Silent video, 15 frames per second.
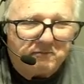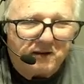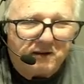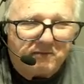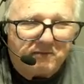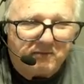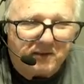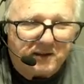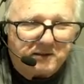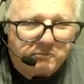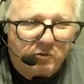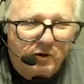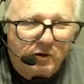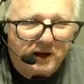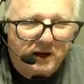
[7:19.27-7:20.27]
at this
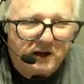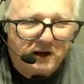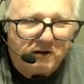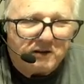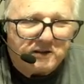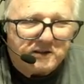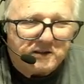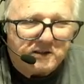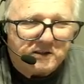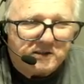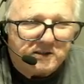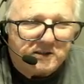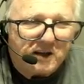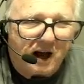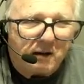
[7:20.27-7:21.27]
point here, it's the
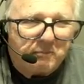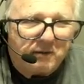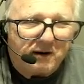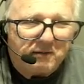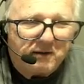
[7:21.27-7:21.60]
stop.